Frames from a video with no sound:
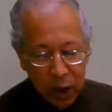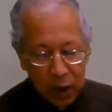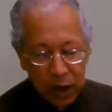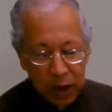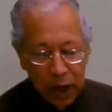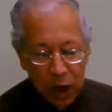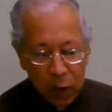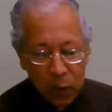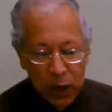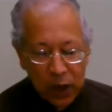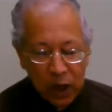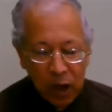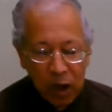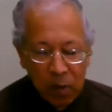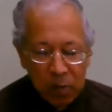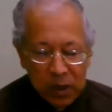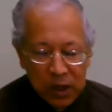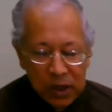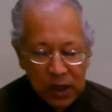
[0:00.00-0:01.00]
Now we
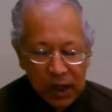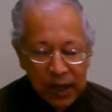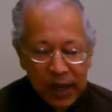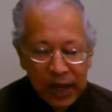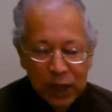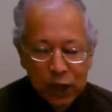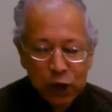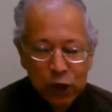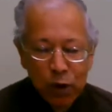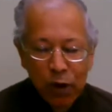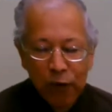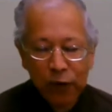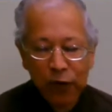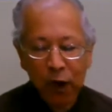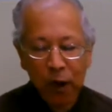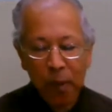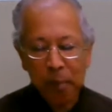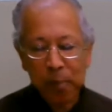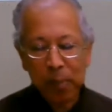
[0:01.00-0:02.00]
come to the letter of
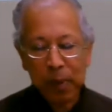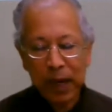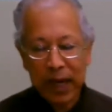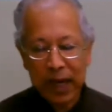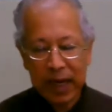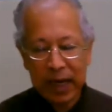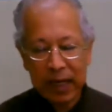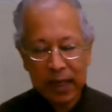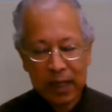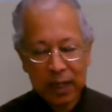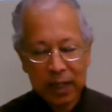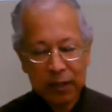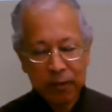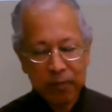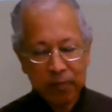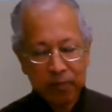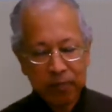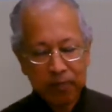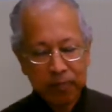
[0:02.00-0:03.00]
complaint.
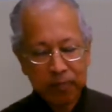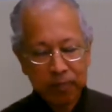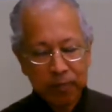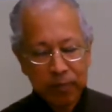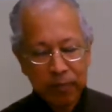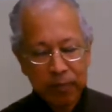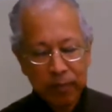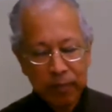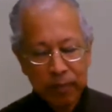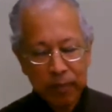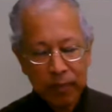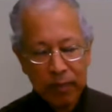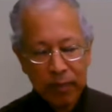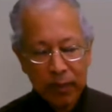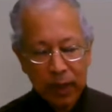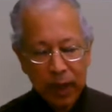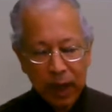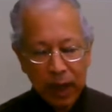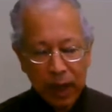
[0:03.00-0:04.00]

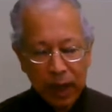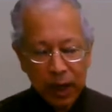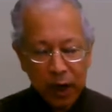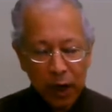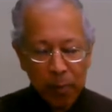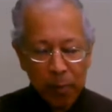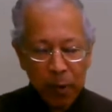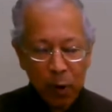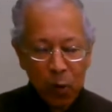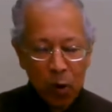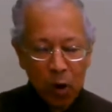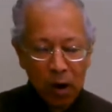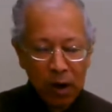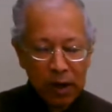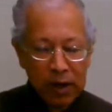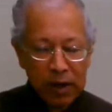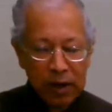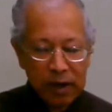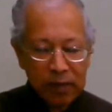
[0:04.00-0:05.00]
Number
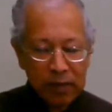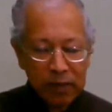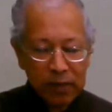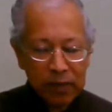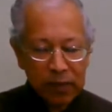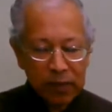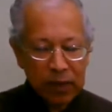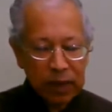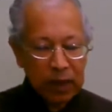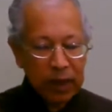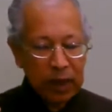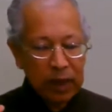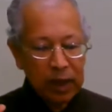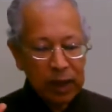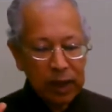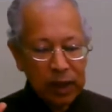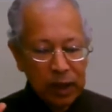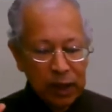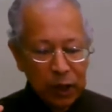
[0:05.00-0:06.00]
1,
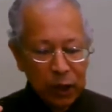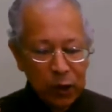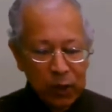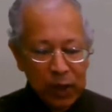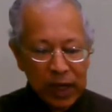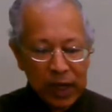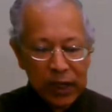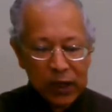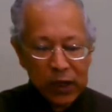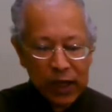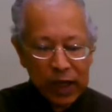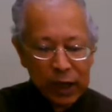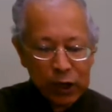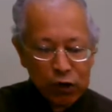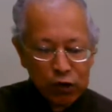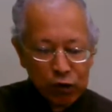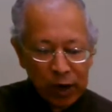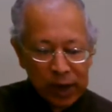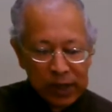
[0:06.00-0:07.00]
you need the
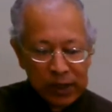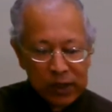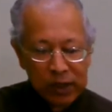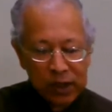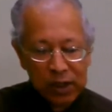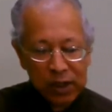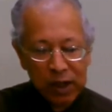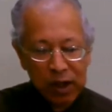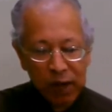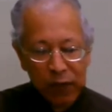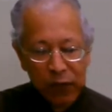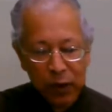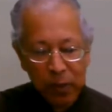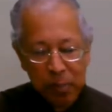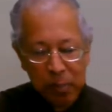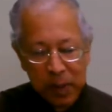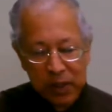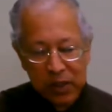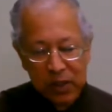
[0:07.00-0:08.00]
address of the
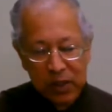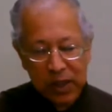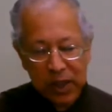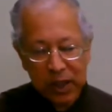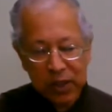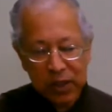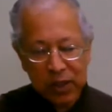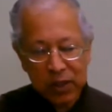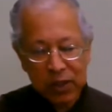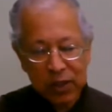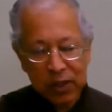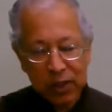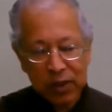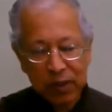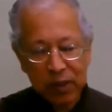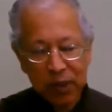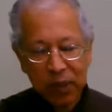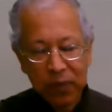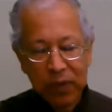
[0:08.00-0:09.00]
business
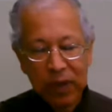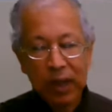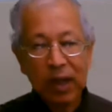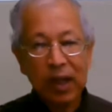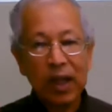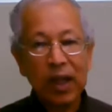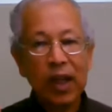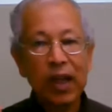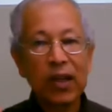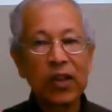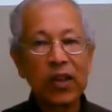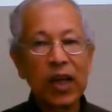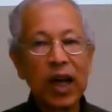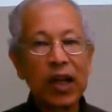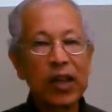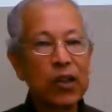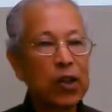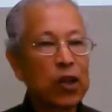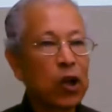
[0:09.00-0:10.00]

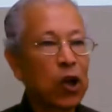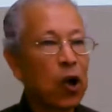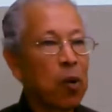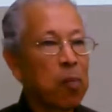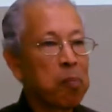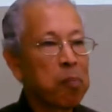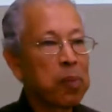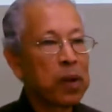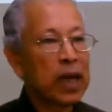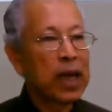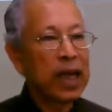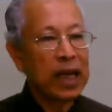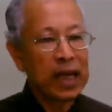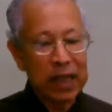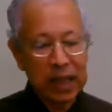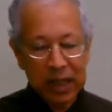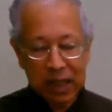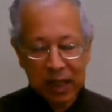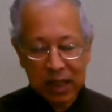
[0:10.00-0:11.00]
that the
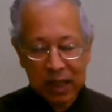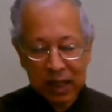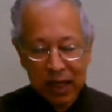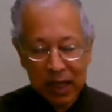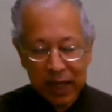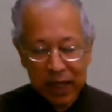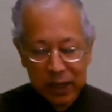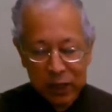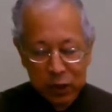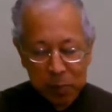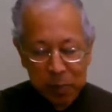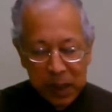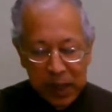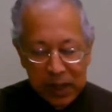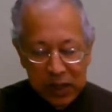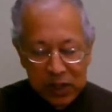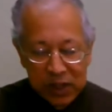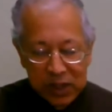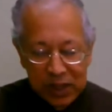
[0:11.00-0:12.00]
complaint is
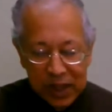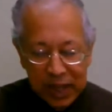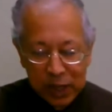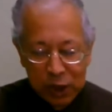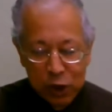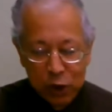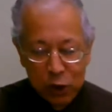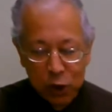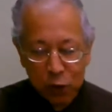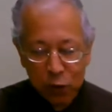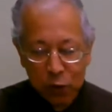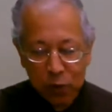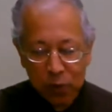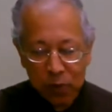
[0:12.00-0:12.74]
being sent to,